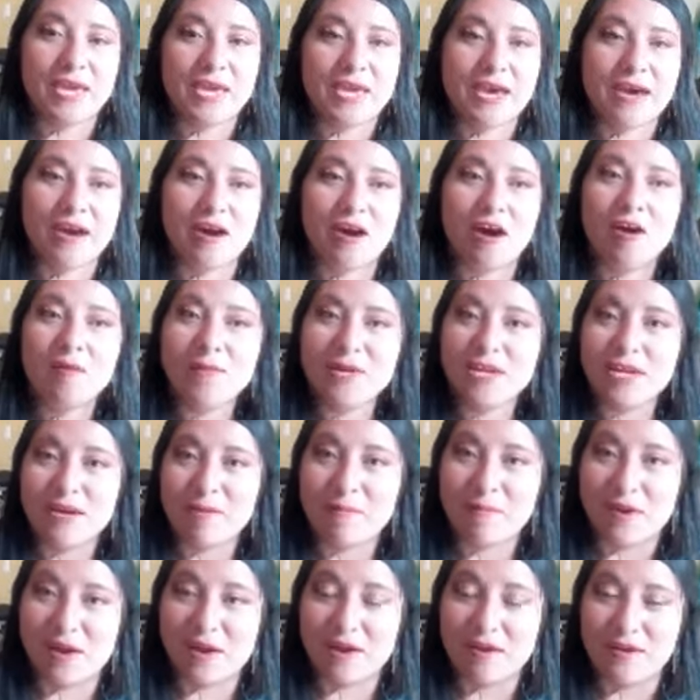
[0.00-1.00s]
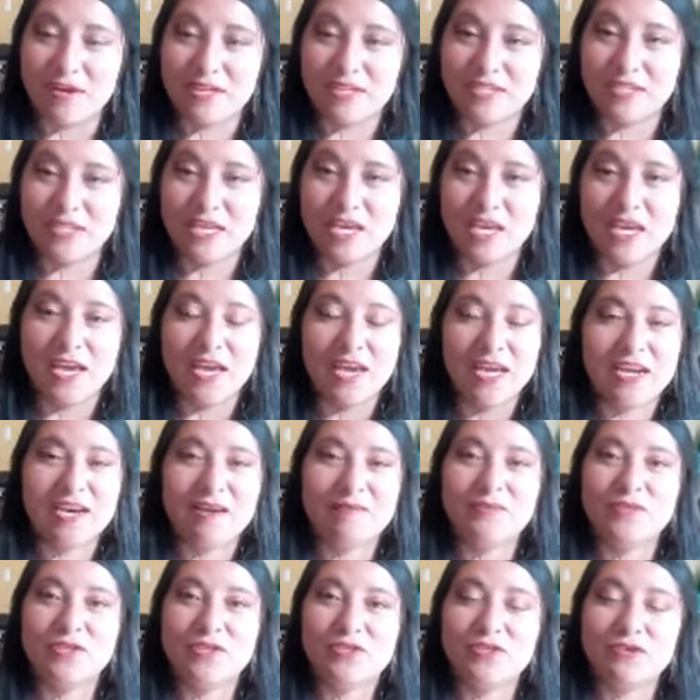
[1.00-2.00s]
a comment about it? And I'm
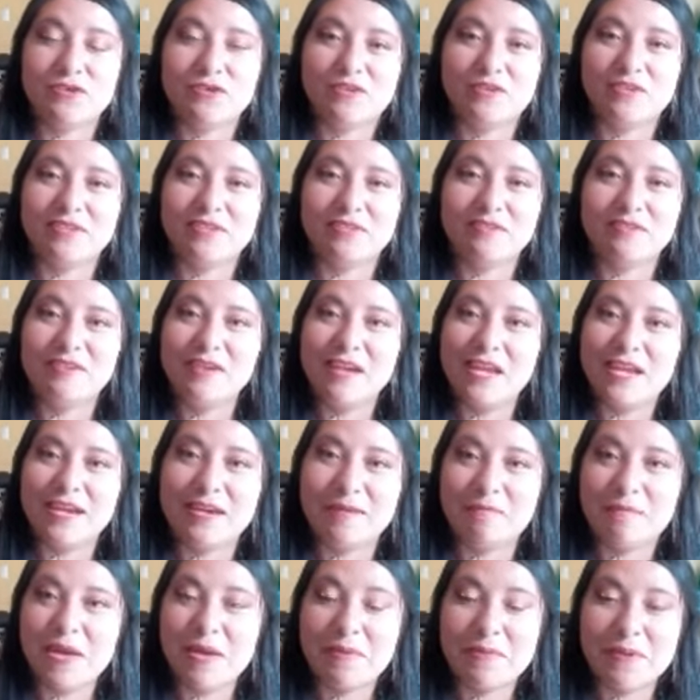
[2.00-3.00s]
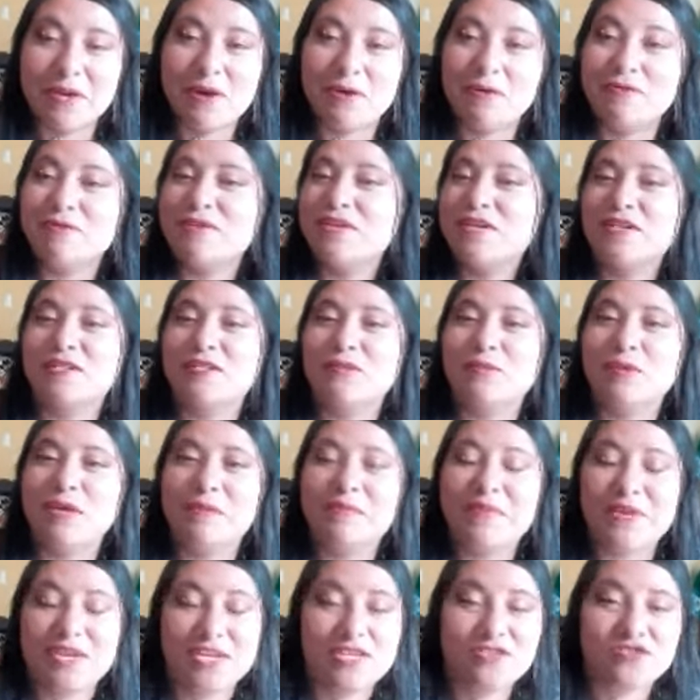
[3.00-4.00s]
sure, like maybe owners will
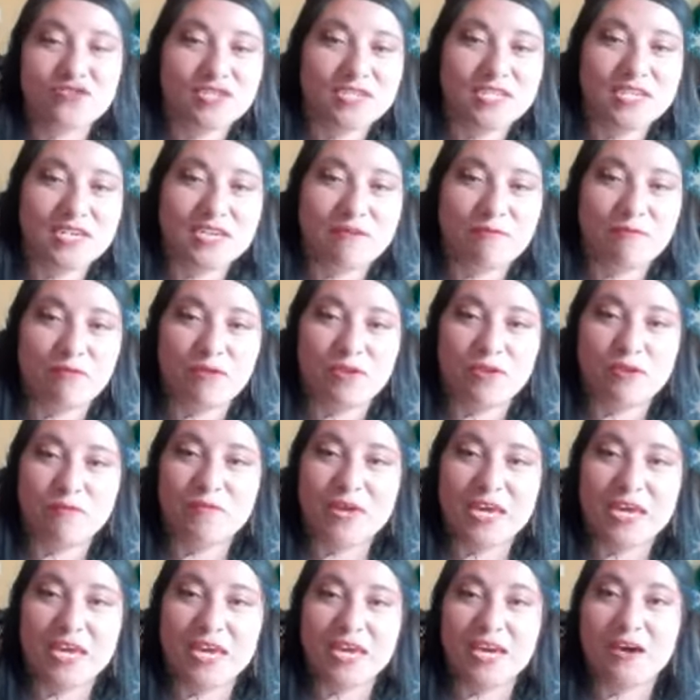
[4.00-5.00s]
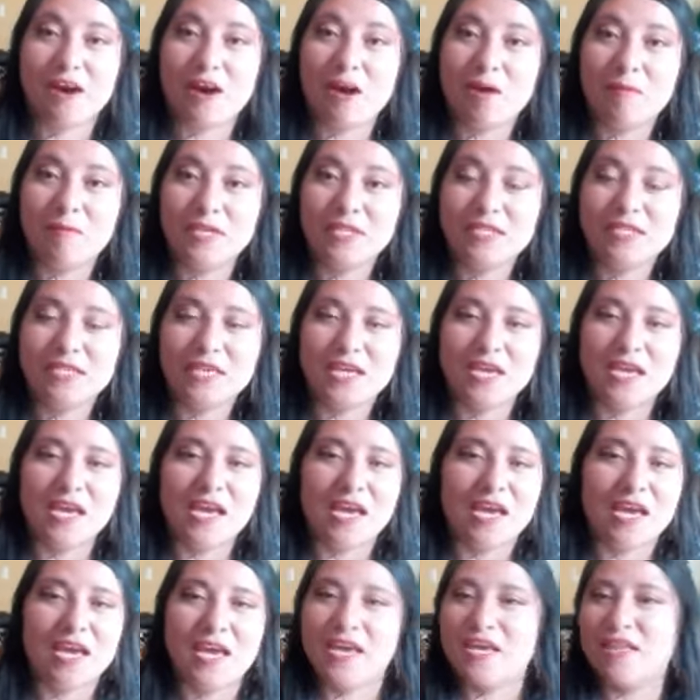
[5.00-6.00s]
be interested if you make a comment
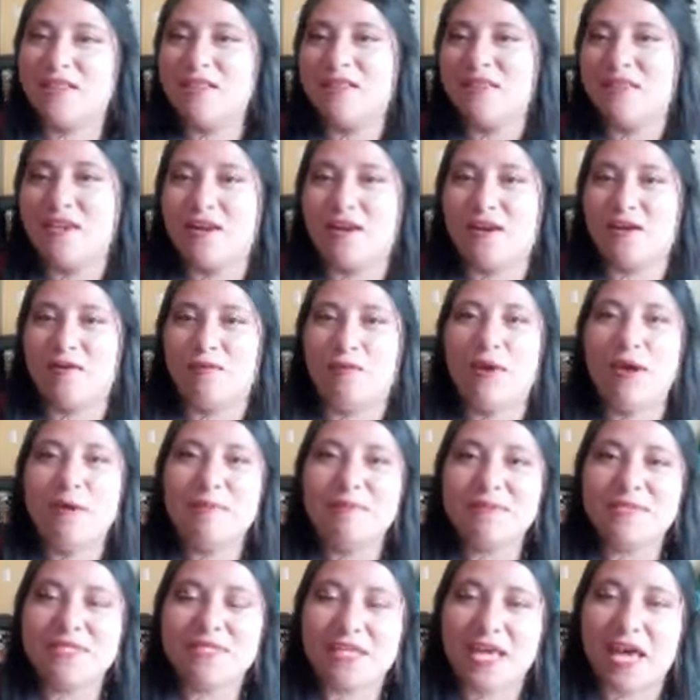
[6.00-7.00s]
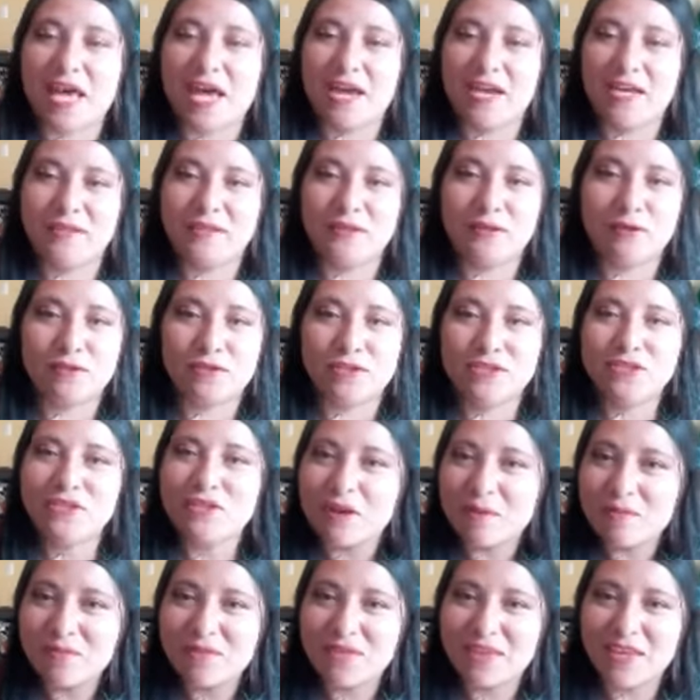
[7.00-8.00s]
in their website or
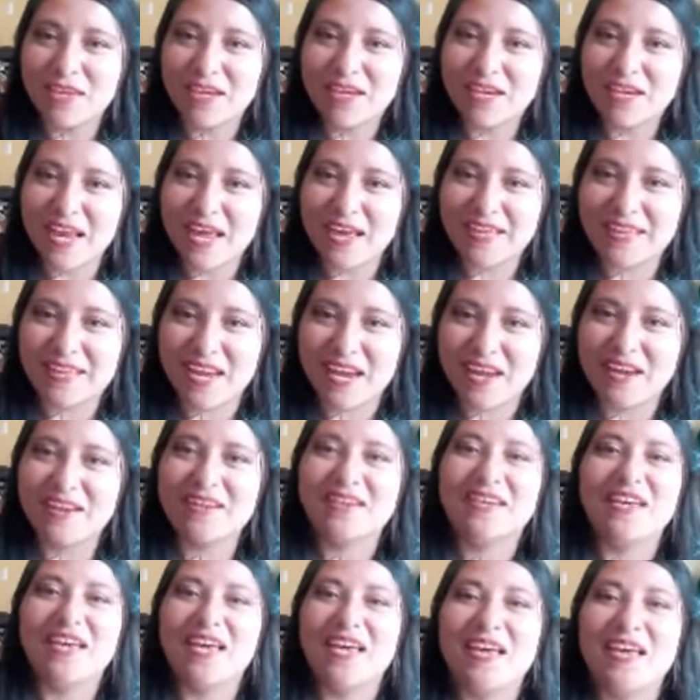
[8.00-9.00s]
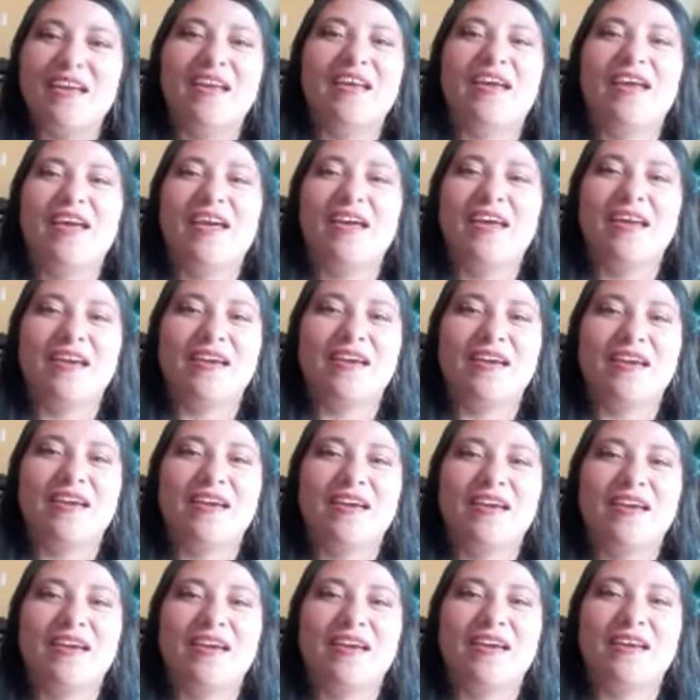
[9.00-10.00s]
something like that. And
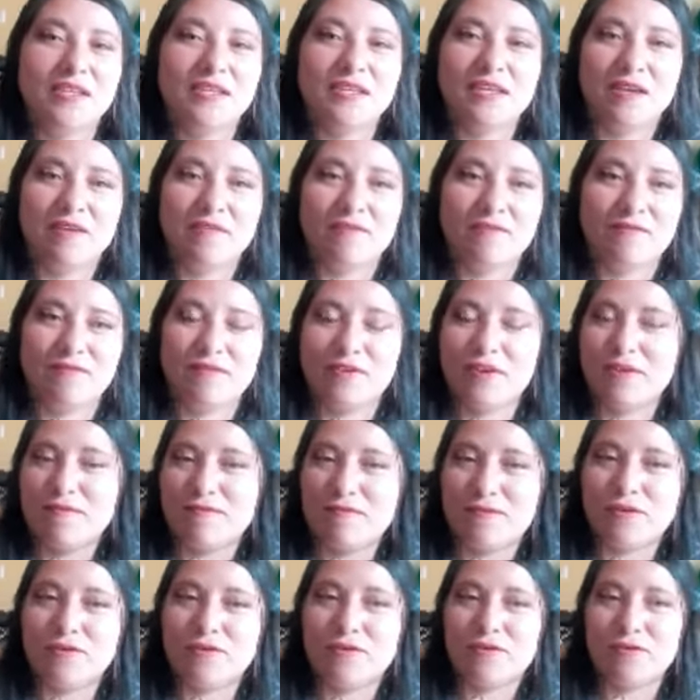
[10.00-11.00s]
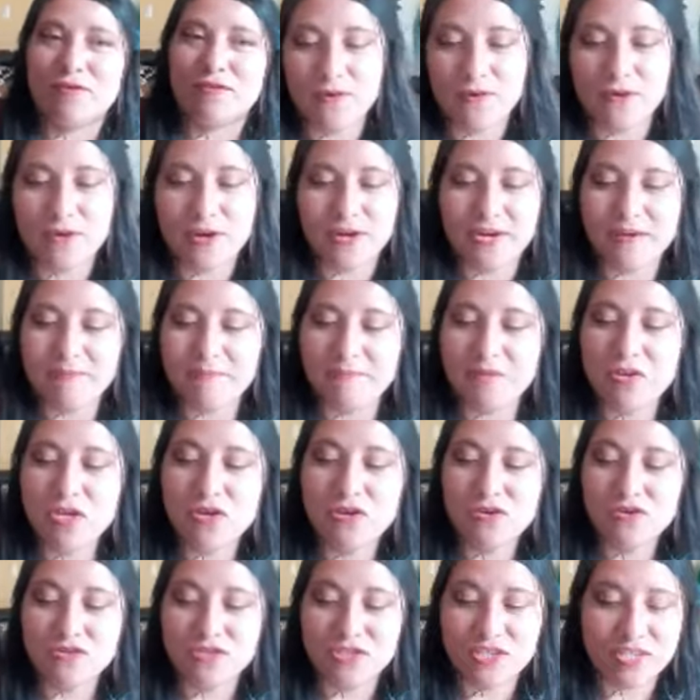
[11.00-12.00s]
if you're doing
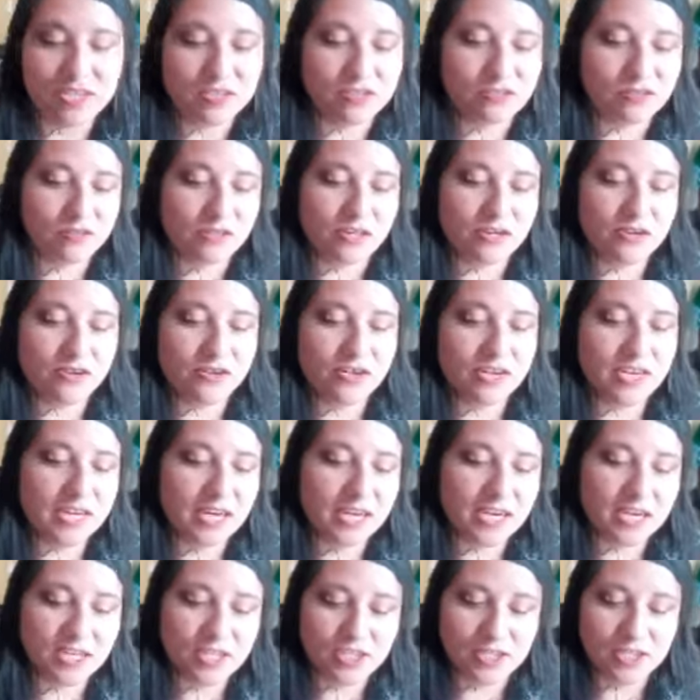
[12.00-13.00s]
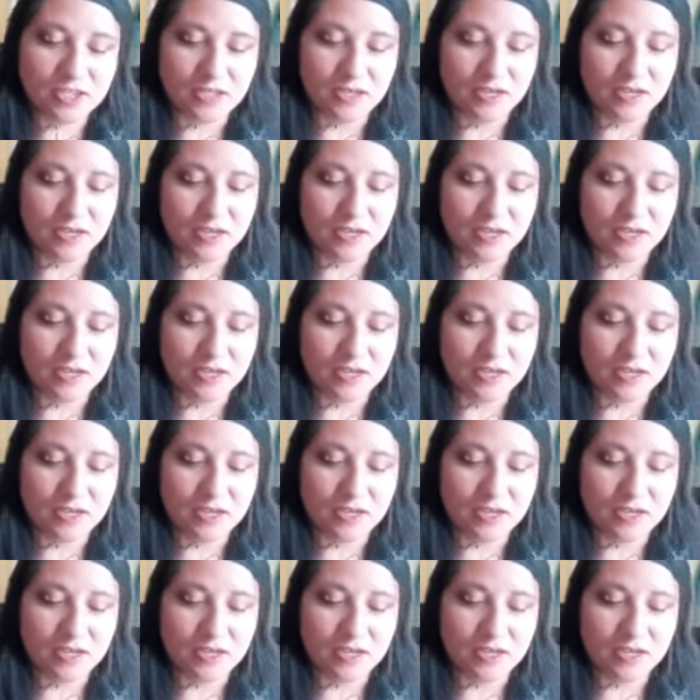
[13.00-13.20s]
music to learn English,